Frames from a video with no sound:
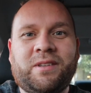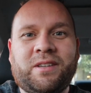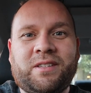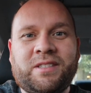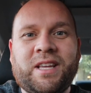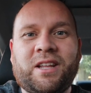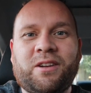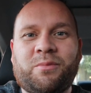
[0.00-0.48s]

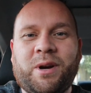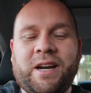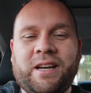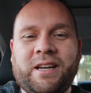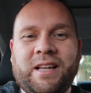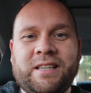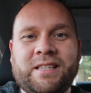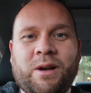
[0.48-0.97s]

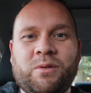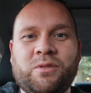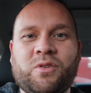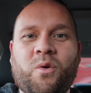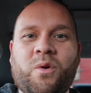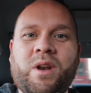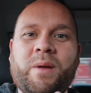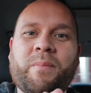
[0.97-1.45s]
accelerating as I
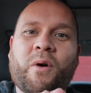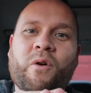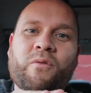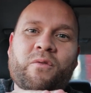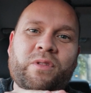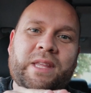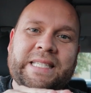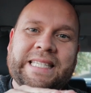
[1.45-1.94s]
was going up
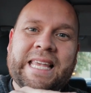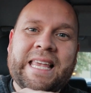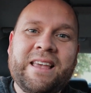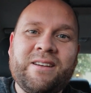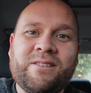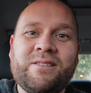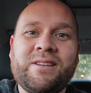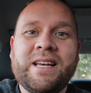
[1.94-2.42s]
over this
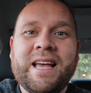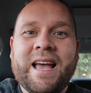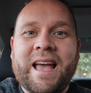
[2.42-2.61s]
hill